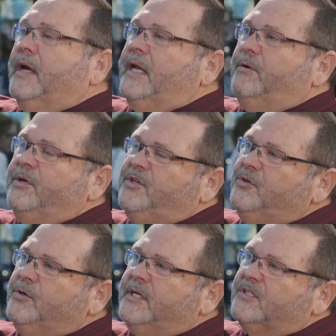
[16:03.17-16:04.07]
And he would
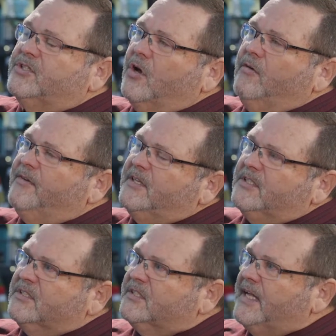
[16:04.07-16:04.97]
do his
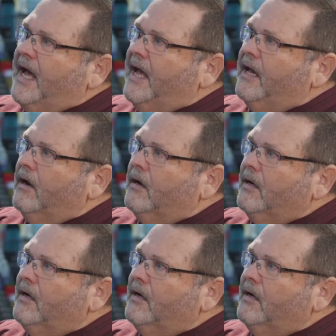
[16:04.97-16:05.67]
solfege in style.